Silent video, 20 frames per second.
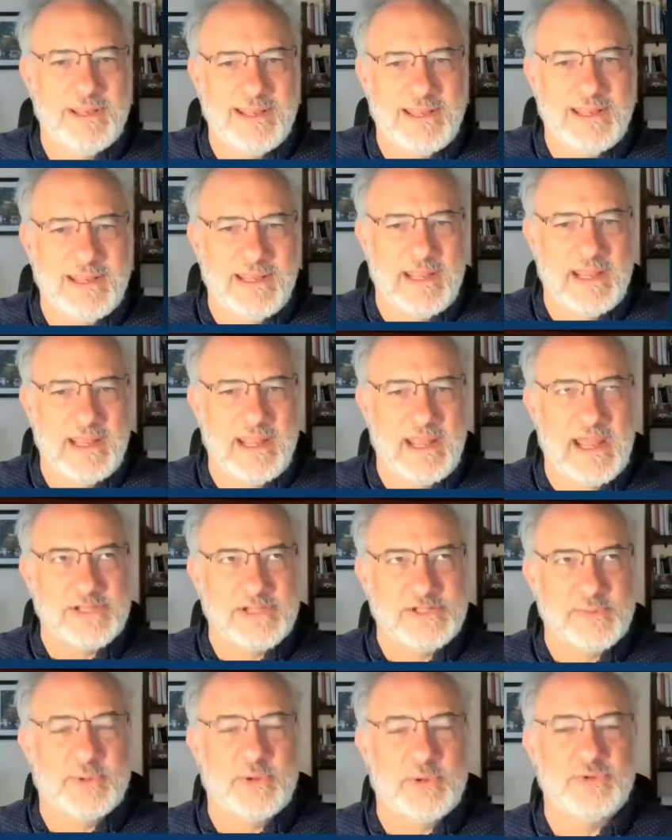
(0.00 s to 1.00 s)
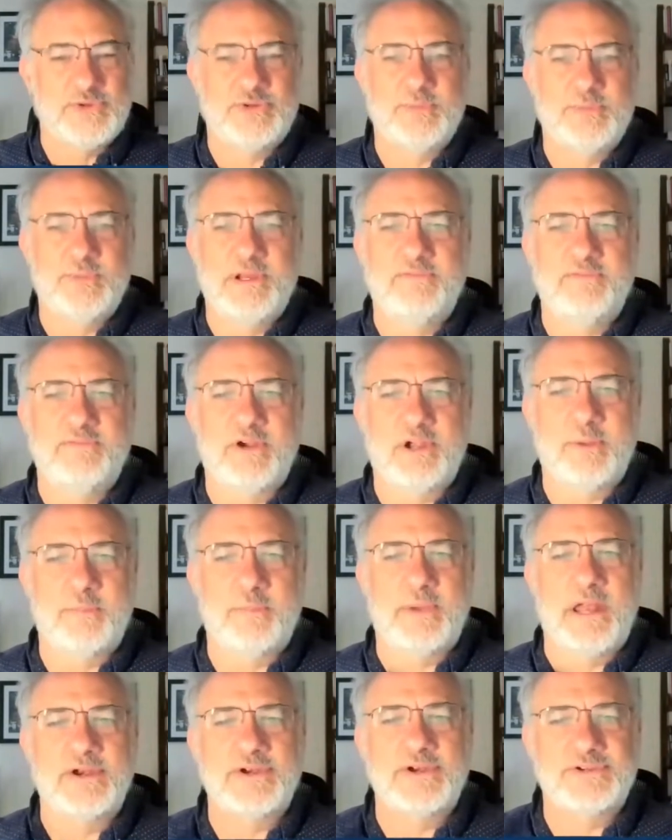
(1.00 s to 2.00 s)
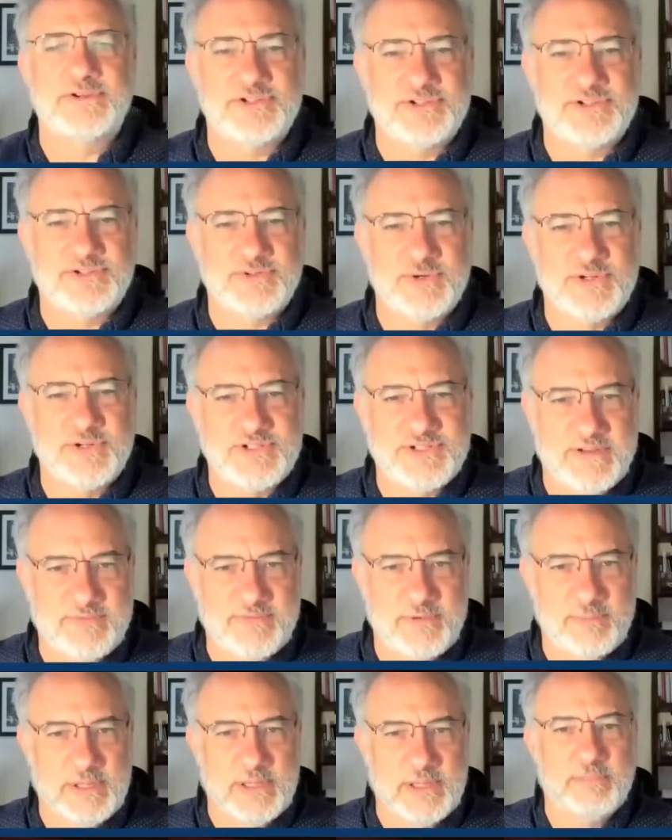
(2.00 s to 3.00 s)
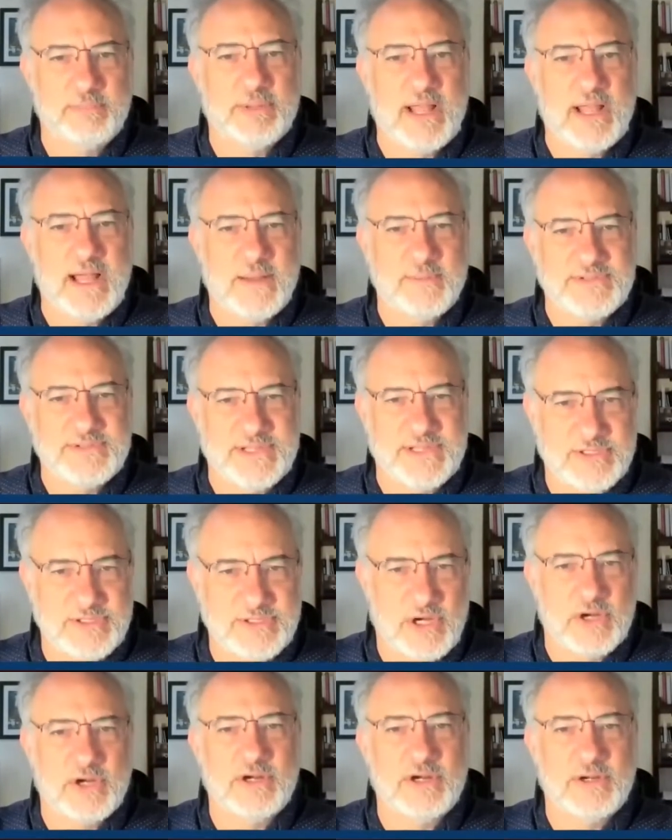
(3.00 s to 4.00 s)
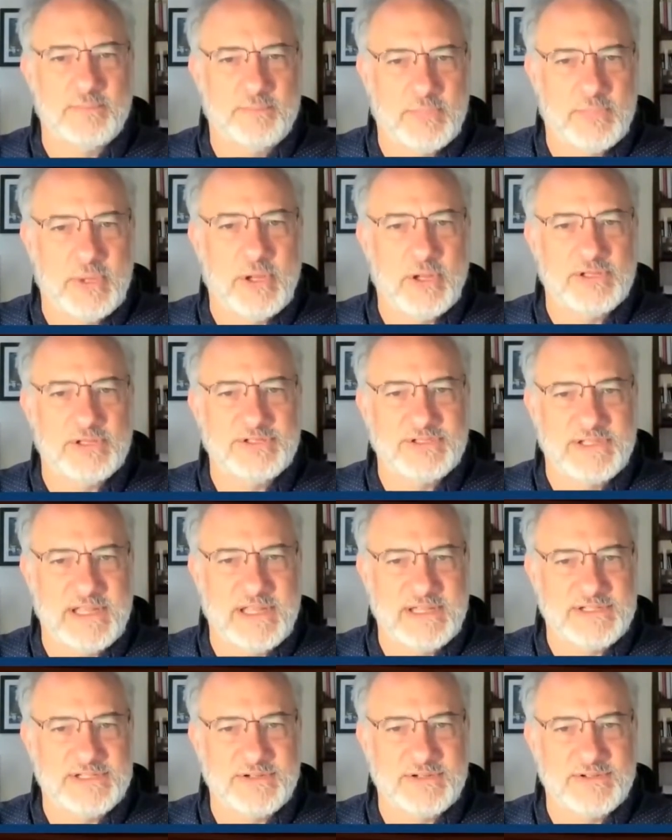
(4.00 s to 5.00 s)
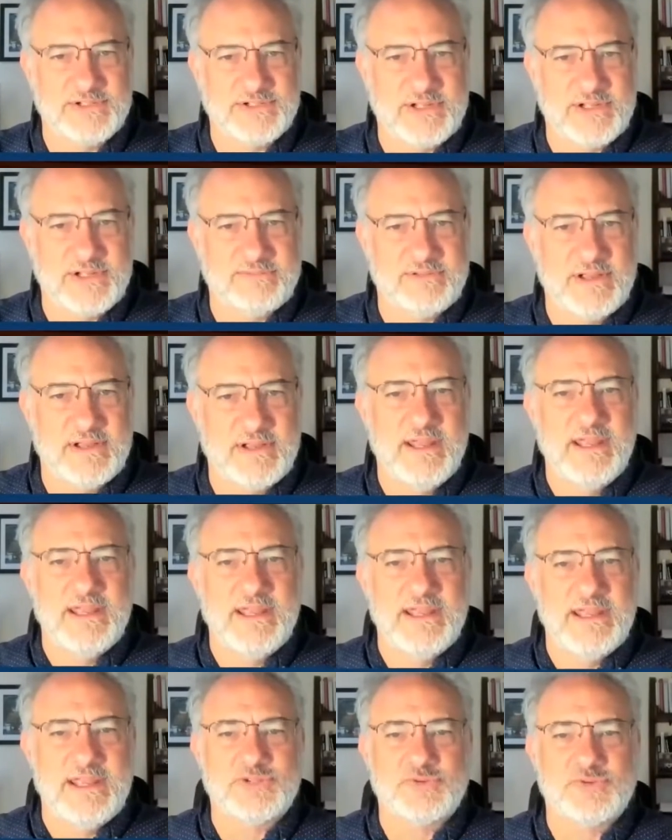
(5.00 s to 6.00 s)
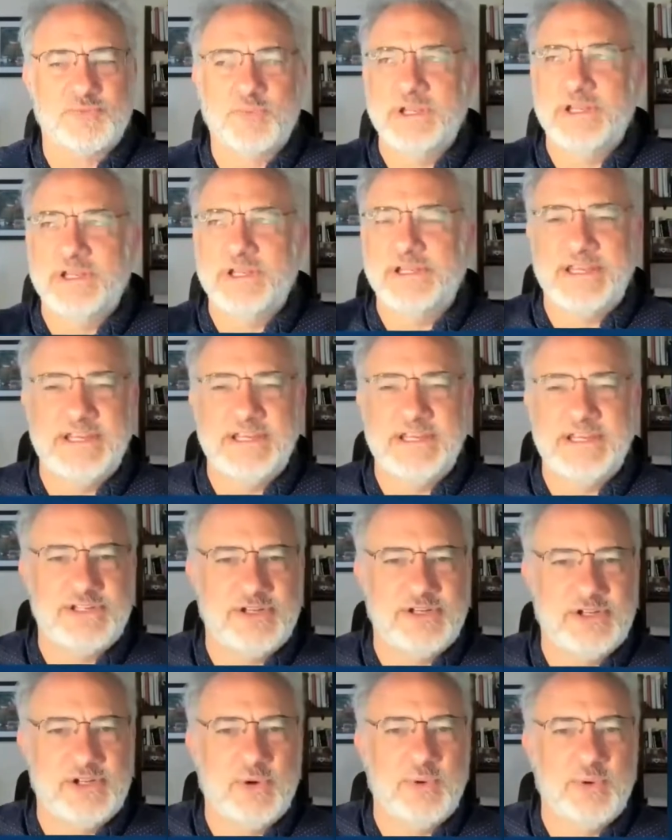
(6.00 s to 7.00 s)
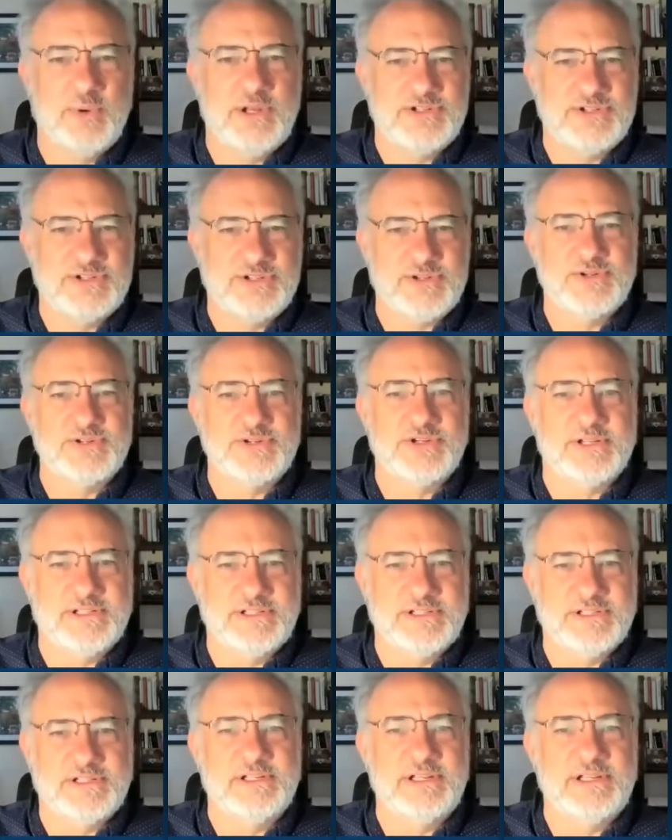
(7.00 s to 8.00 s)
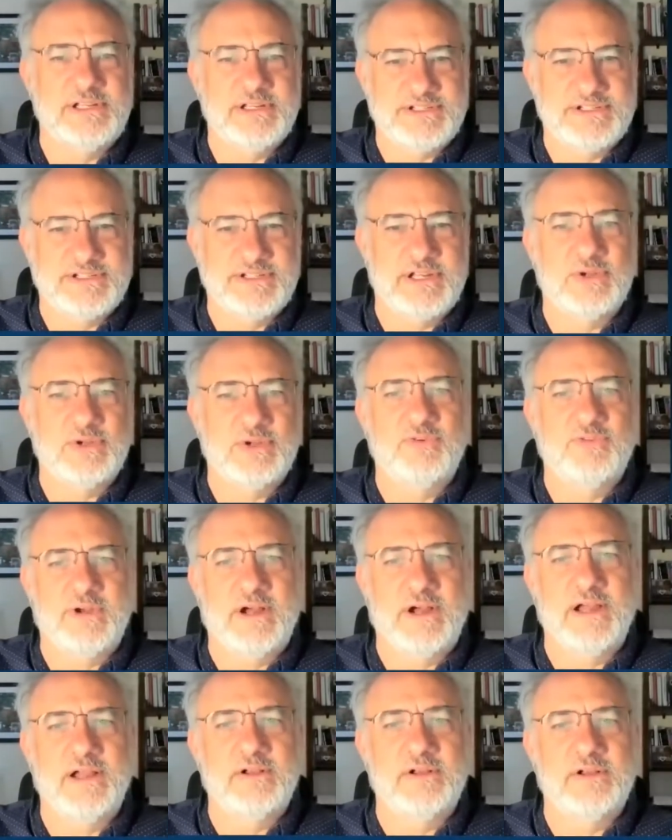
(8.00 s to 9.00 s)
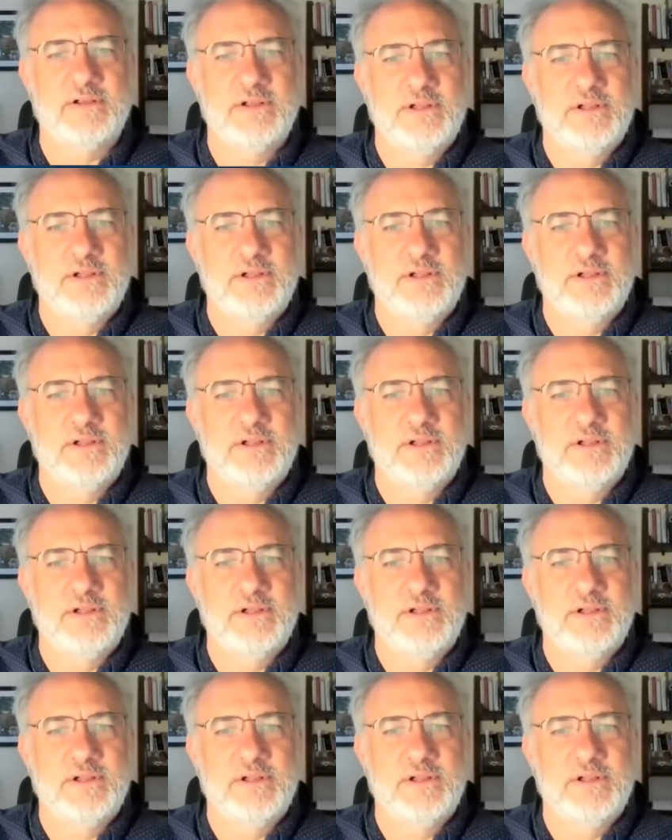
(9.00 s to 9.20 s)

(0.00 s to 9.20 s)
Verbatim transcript: Eh, as opposed to many of our competitors that store stuff in big blobs like tar balls, that sort of stuff, it's really easy to go in and surgically delete a single file